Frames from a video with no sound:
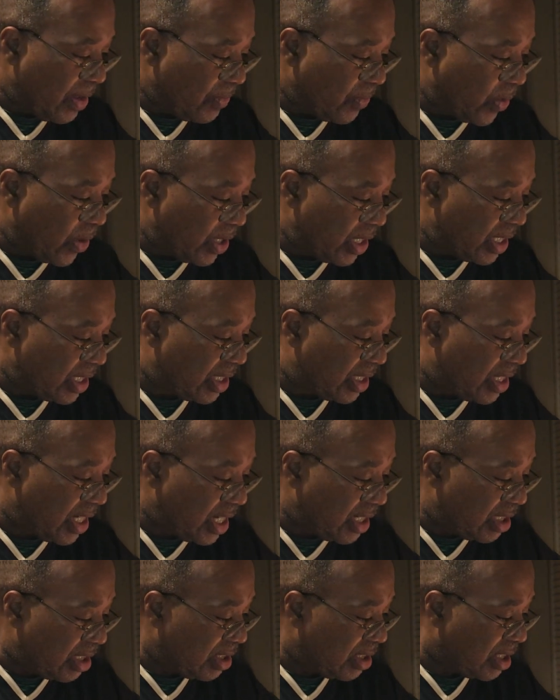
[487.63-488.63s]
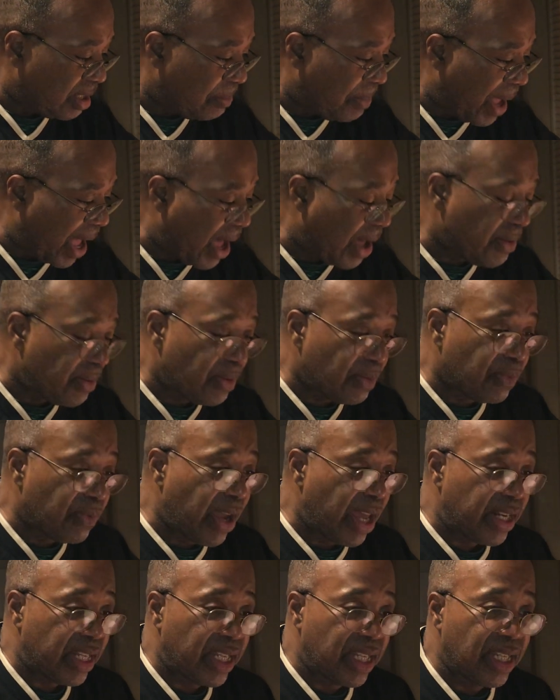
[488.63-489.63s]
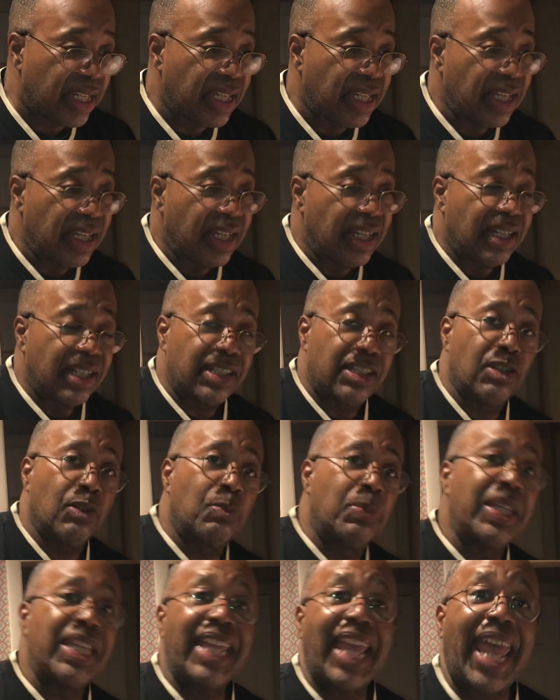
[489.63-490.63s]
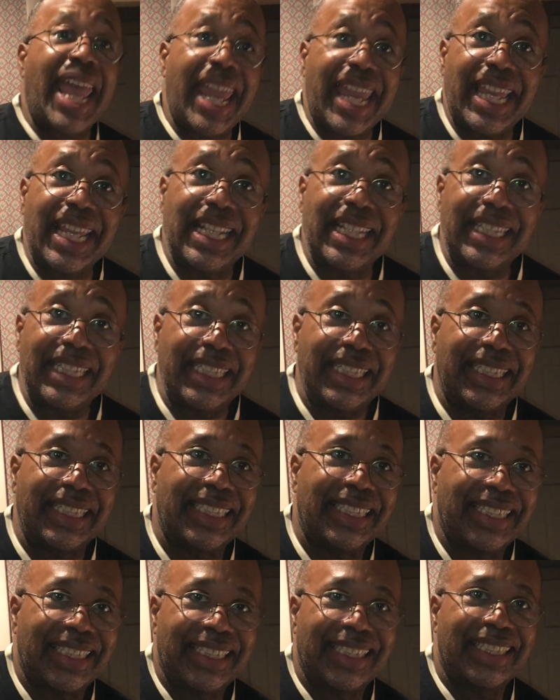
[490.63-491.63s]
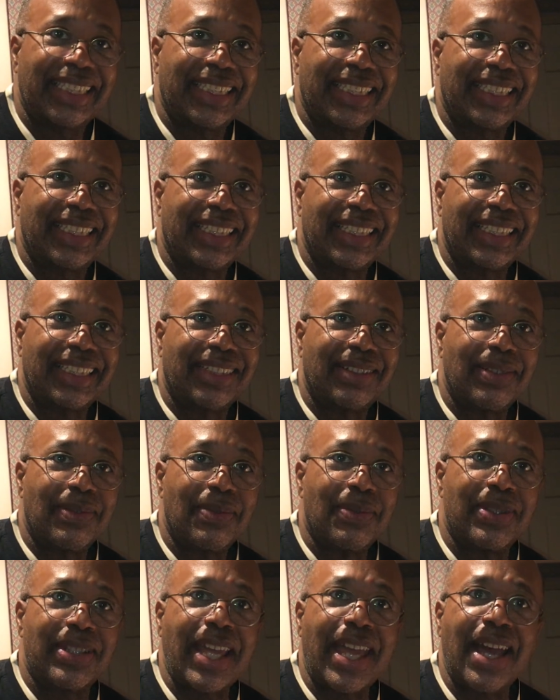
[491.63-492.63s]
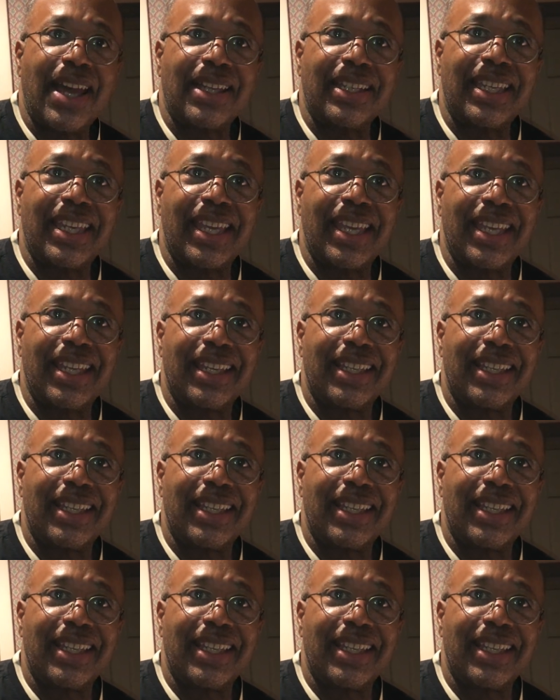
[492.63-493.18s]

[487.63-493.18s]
Well, this dish is about ready to be ate. Was I on key?